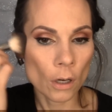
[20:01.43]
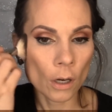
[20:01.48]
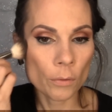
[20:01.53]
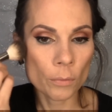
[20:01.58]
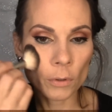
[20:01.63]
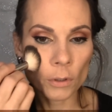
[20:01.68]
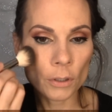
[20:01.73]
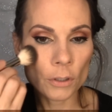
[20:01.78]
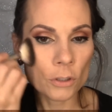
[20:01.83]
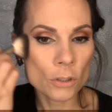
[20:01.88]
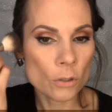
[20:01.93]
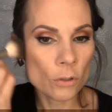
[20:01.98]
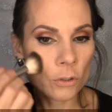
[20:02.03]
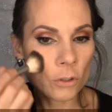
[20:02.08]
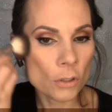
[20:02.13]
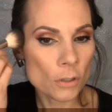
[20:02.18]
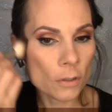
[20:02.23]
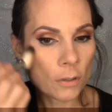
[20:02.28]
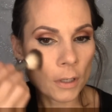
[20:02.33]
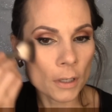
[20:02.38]
I really do
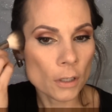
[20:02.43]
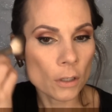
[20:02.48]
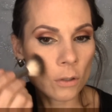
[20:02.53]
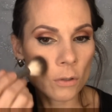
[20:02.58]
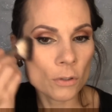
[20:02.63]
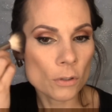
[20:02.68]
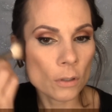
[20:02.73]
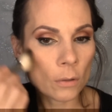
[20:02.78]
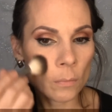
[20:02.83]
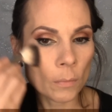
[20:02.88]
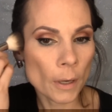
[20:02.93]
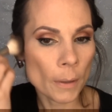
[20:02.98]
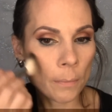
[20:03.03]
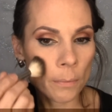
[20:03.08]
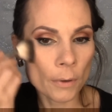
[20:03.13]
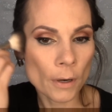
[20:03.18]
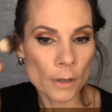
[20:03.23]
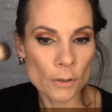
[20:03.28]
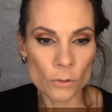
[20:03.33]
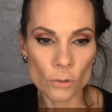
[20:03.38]
just like using my
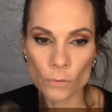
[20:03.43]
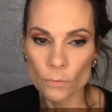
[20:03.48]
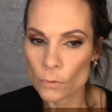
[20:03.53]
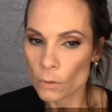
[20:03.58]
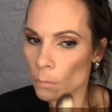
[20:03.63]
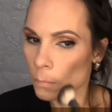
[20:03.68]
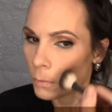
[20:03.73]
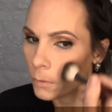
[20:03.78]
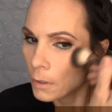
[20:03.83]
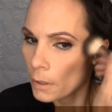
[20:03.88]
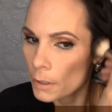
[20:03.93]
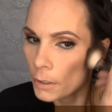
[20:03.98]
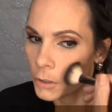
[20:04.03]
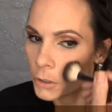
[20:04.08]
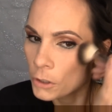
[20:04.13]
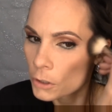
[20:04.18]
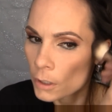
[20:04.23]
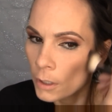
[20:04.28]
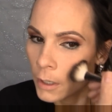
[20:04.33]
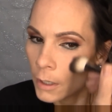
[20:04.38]
bronzer for
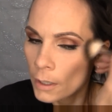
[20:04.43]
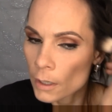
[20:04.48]
blush.